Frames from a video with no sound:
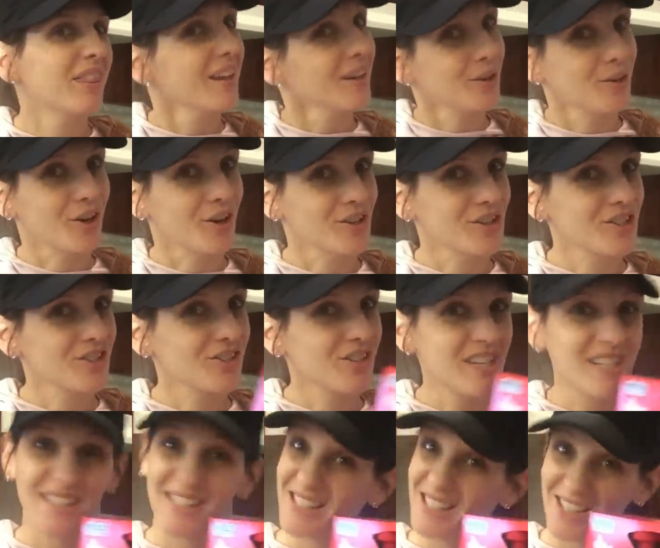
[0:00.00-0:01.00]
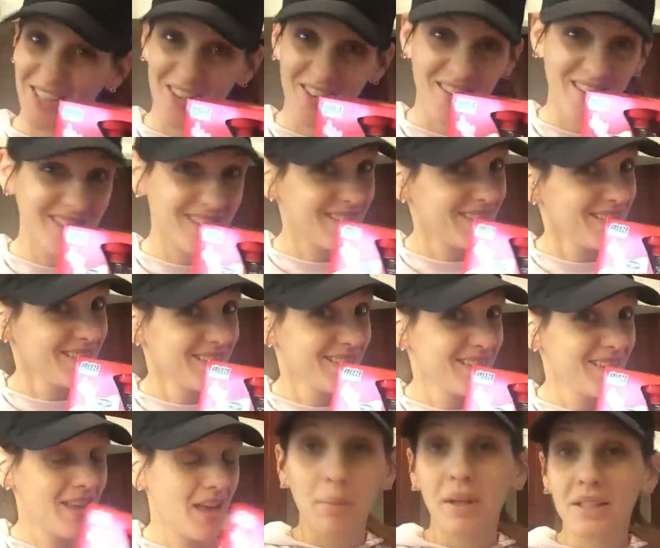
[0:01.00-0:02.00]
the grocery store?
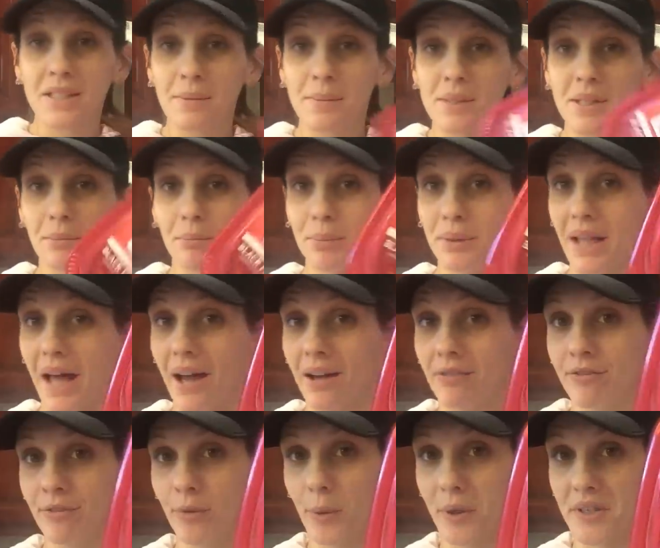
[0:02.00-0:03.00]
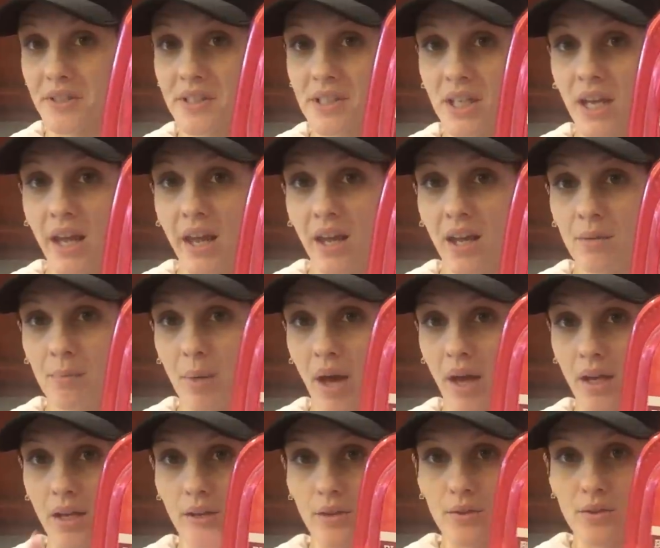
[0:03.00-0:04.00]
I picked up some Black Forest ham. I
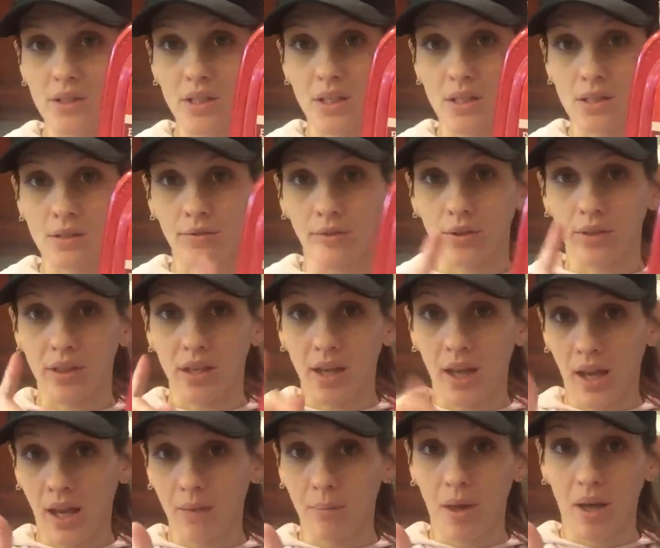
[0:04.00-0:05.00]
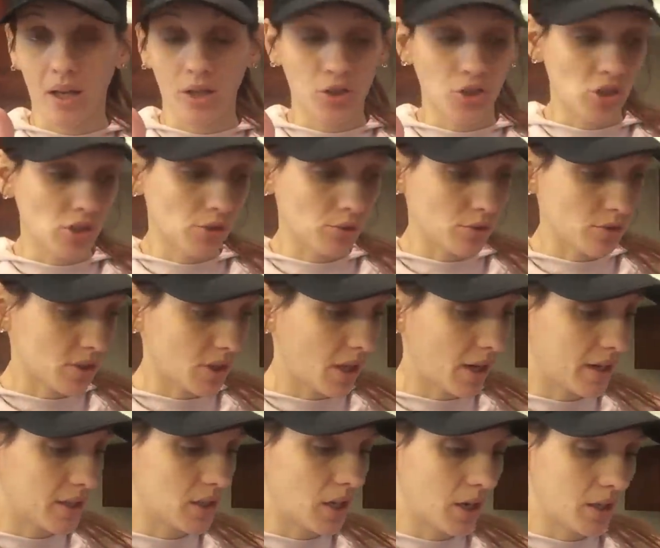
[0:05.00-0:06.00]
use these for the ham, egg, and cheese croissant
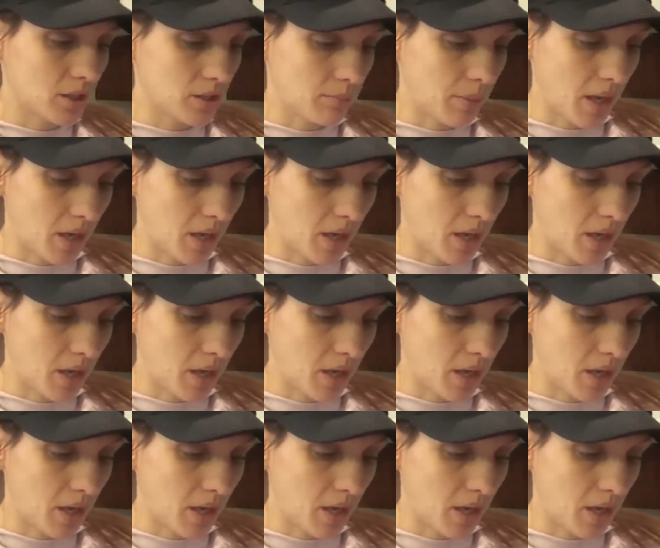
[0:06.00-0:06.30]
I talked